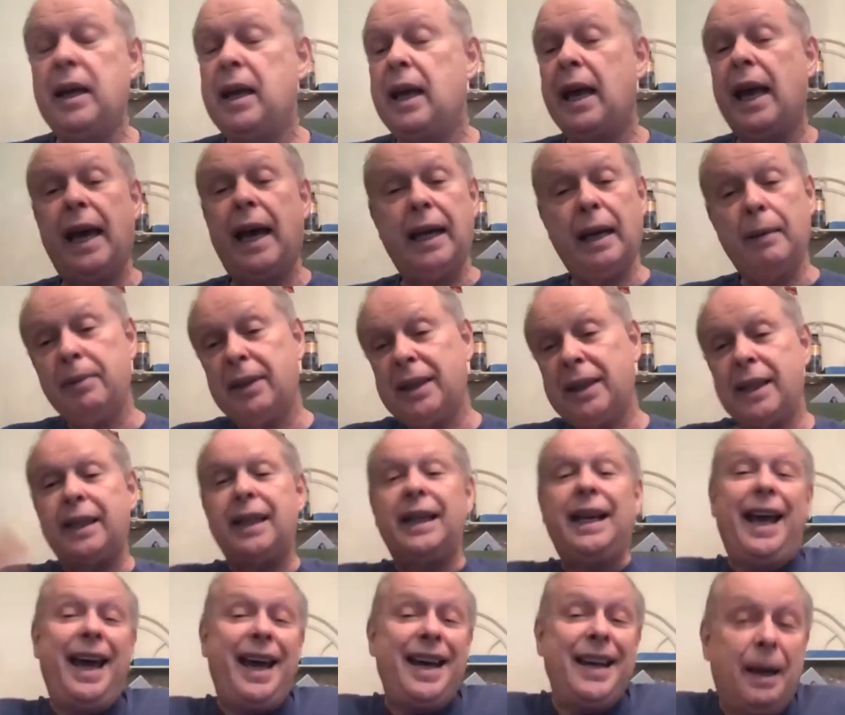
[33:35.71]
And I'm thinking,
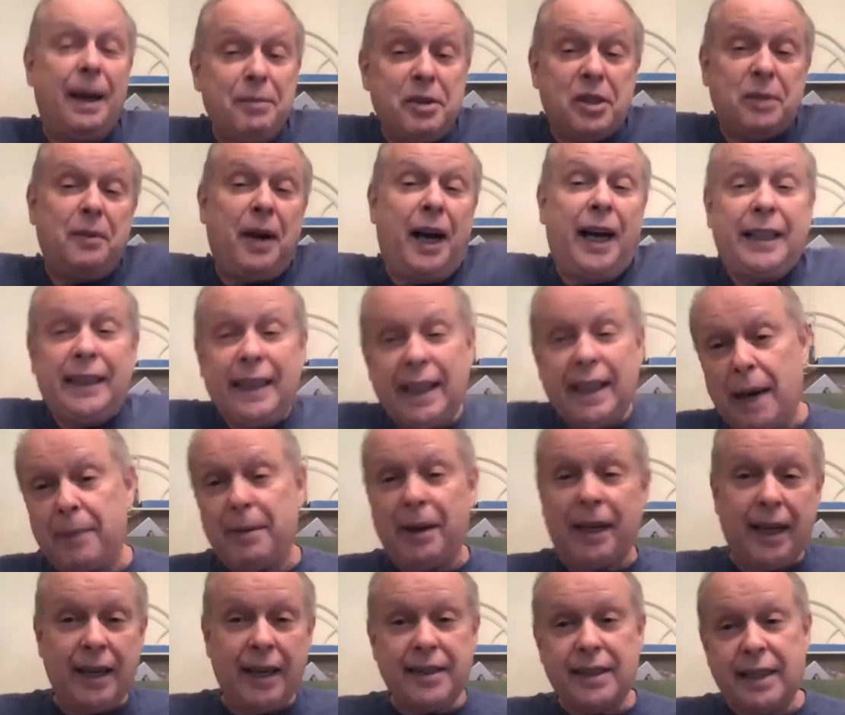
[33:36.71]
hey, I'm smiling. I'm a
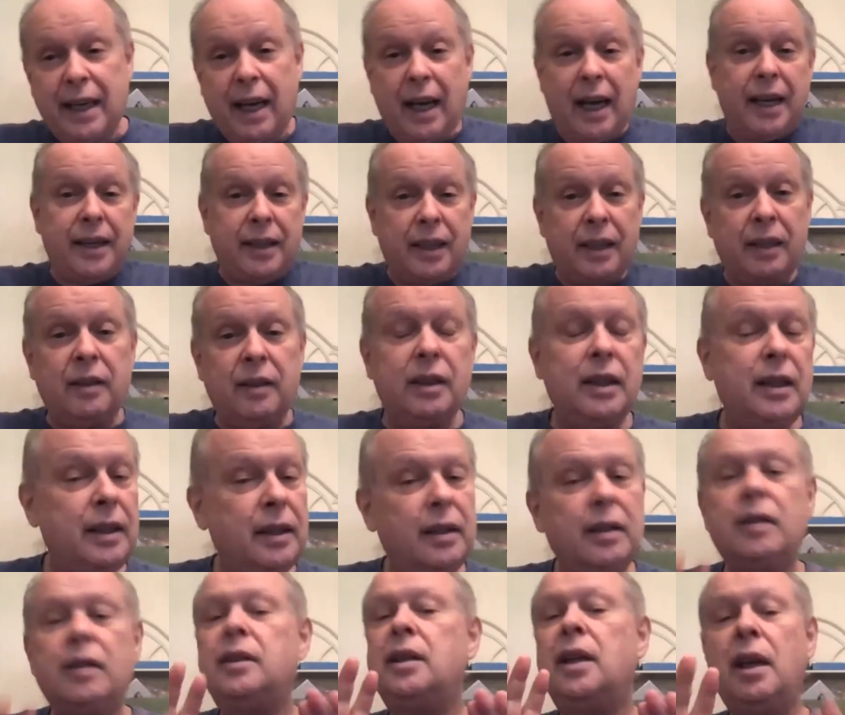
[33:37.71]
nice guy. You know,
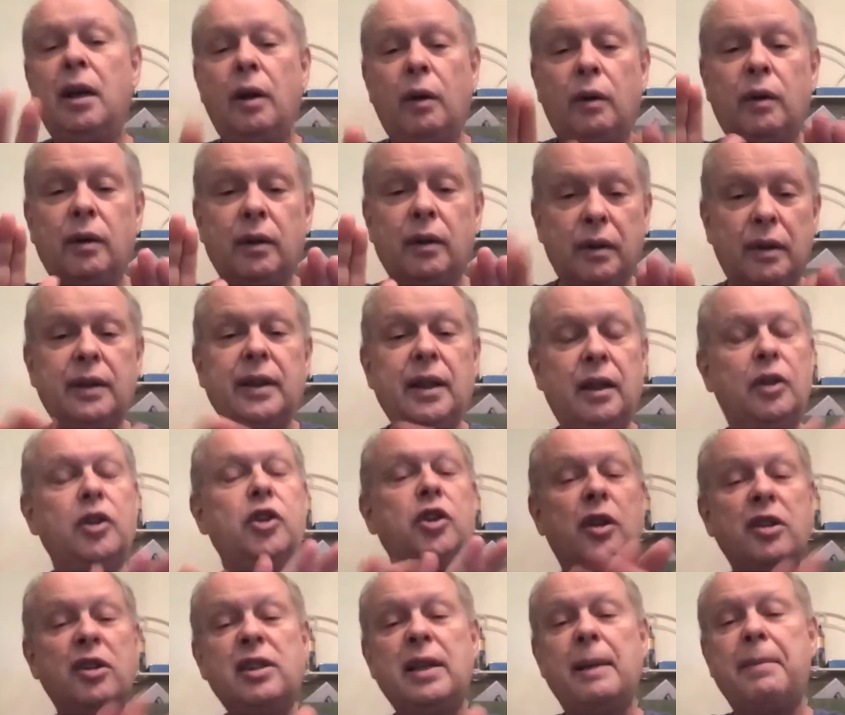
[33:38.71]
no, you know, your
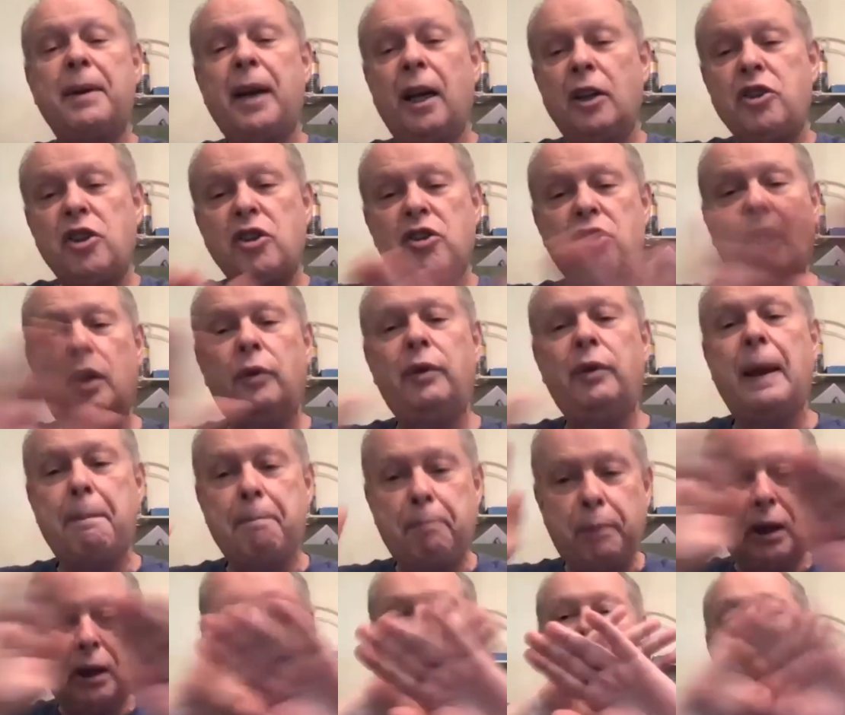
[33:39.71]
subconscious already
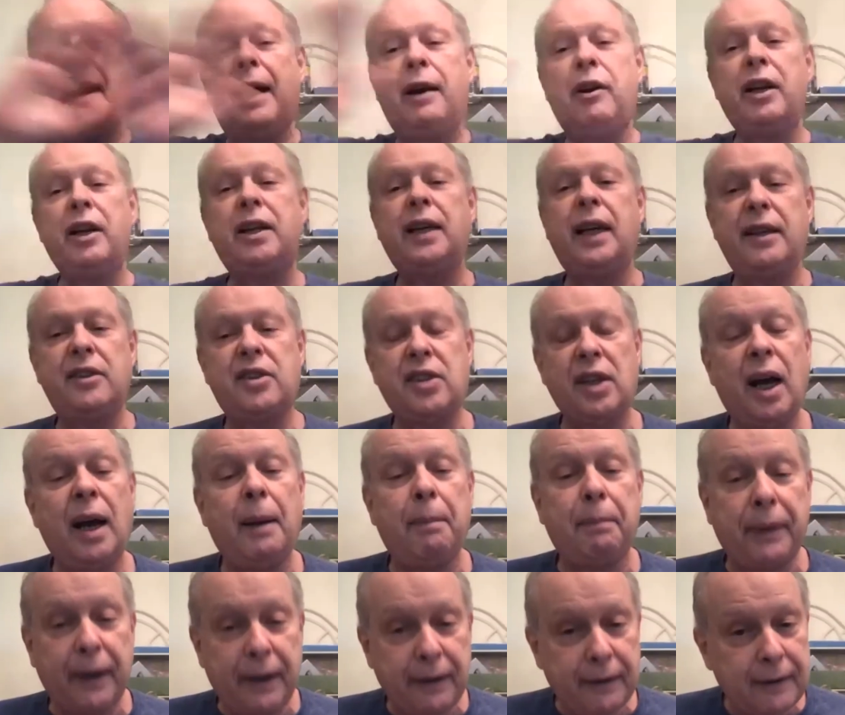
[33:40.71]
put the barricades
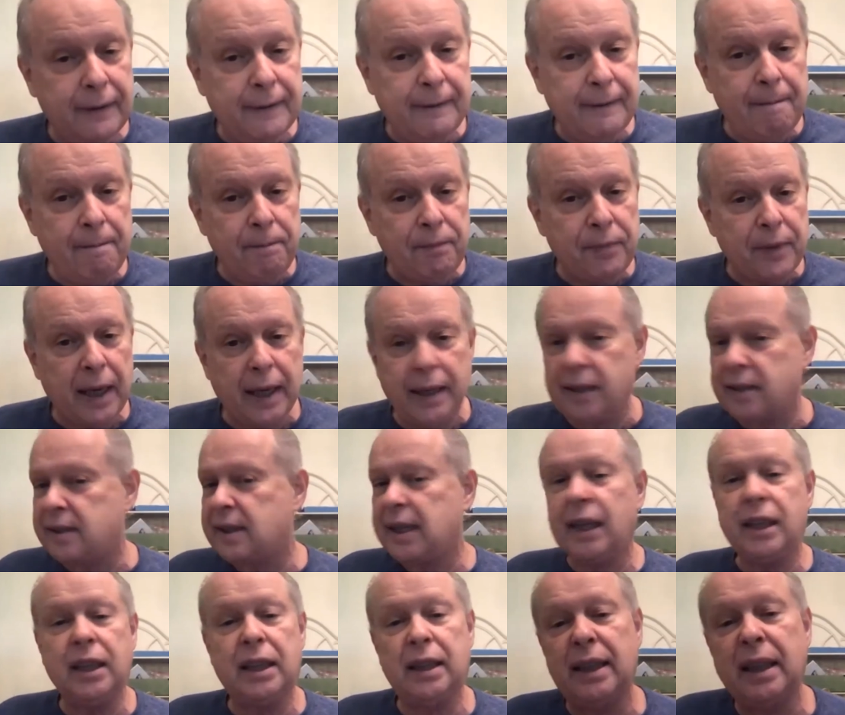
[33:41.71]
up, and it's not
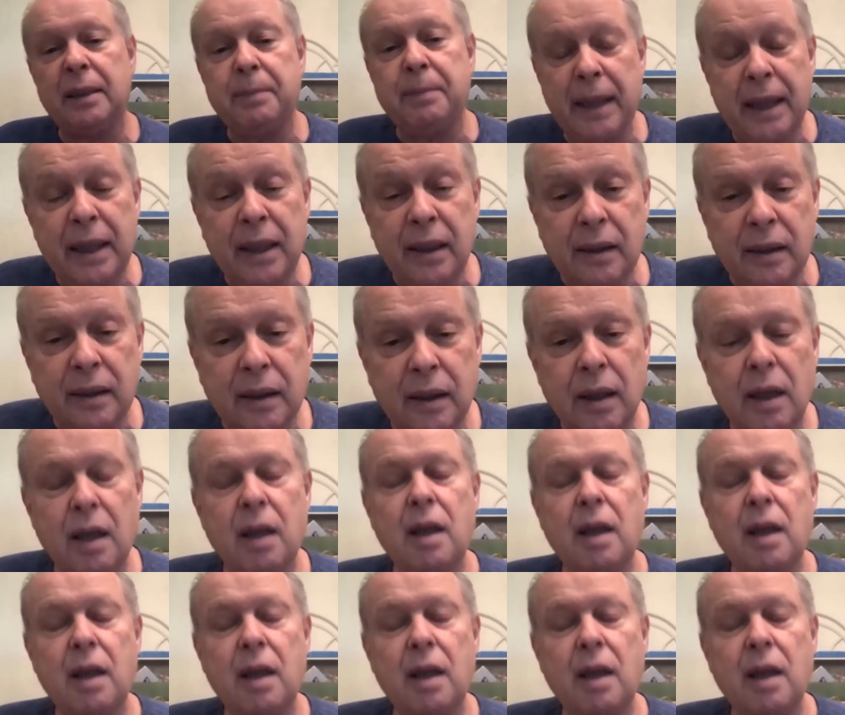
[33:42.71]
going to let me in.